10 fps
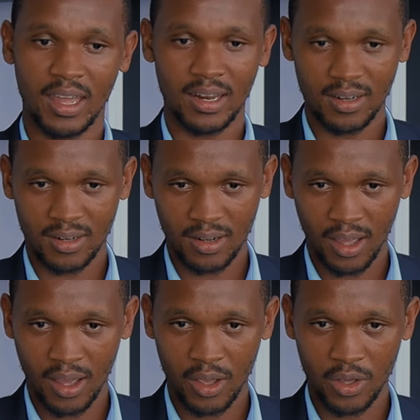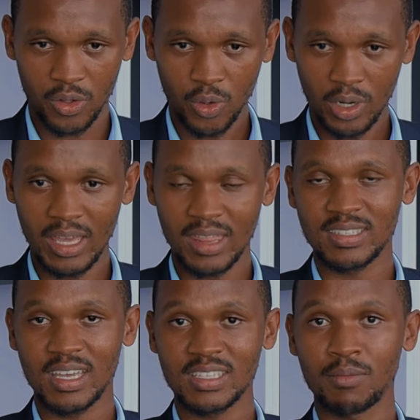Then uh, you'll hear the
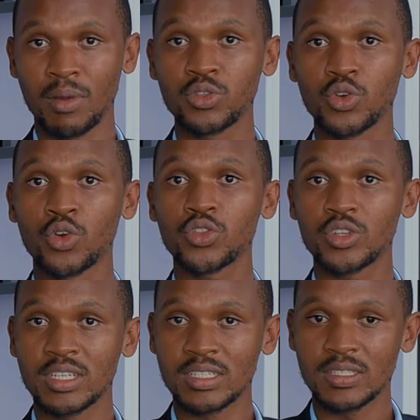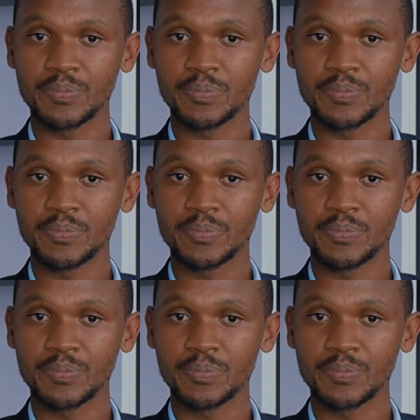science about goitrogens.